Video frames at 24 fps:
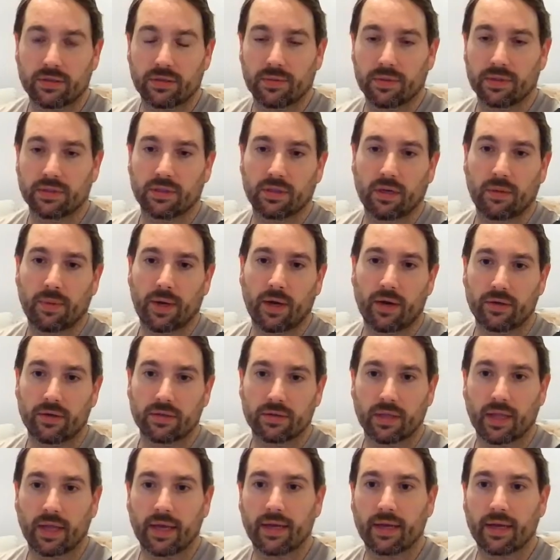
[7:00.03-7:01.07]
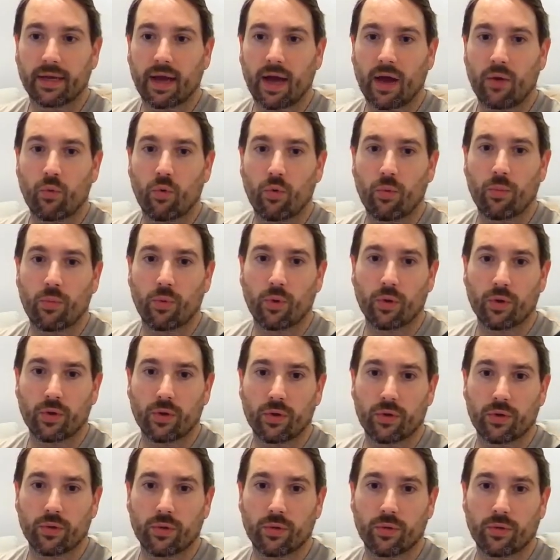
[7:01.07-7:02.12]
some areas, like, I won't bore you
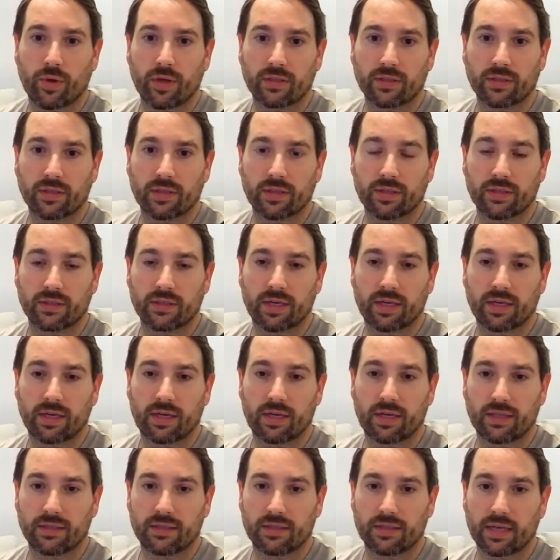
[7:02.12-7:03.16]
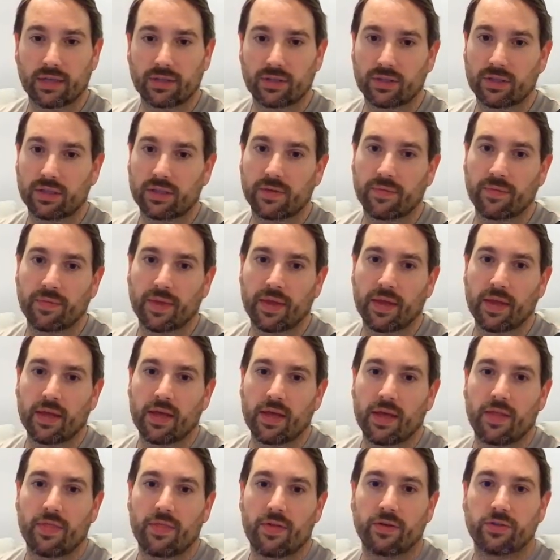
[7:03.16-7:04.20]
through the rest of this editing session.
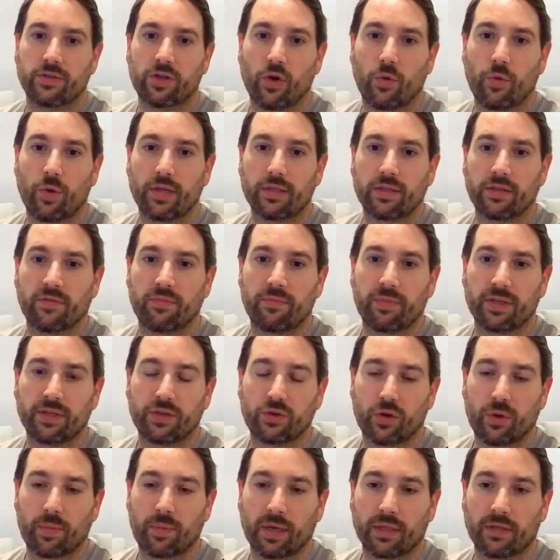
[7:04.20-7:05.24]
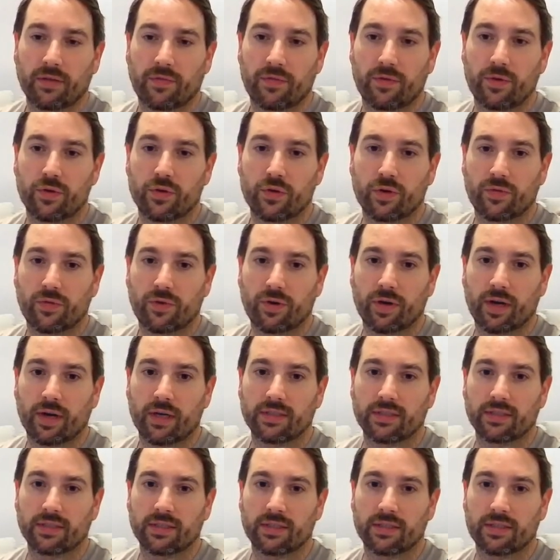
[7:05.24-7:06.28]
There's no hint of mystery about the future of our
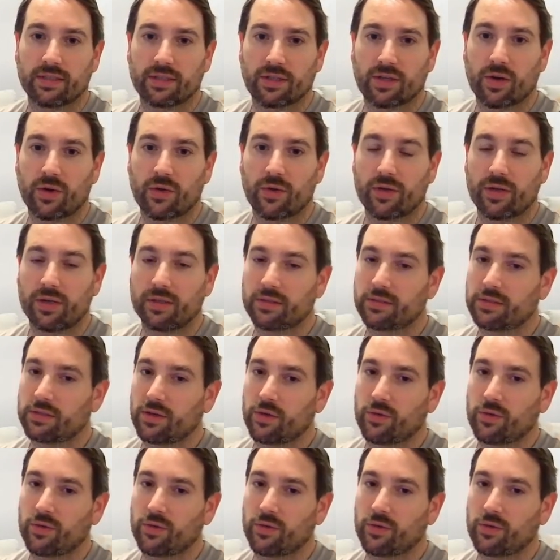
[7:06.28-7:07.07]
assisted codings.